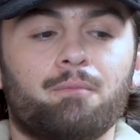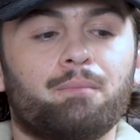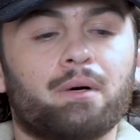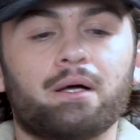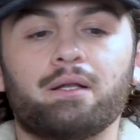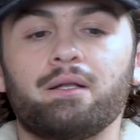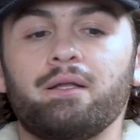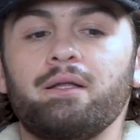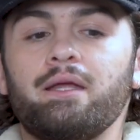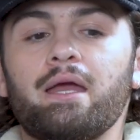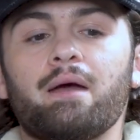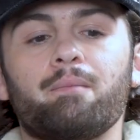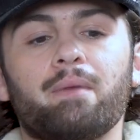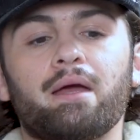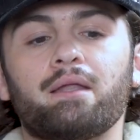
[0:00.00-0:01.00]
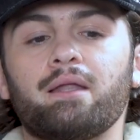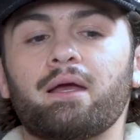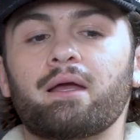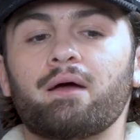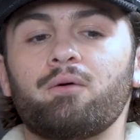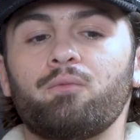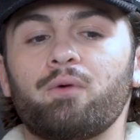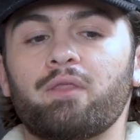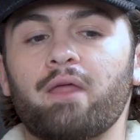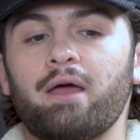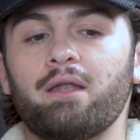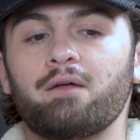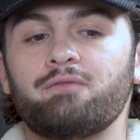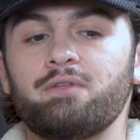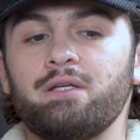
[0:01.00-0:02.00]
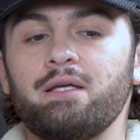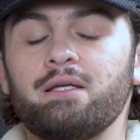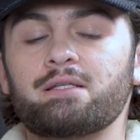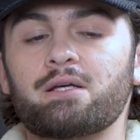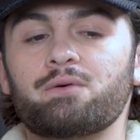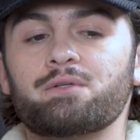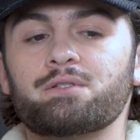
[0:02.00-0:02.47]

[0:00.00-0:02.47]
But yeah, man, like with NFTs,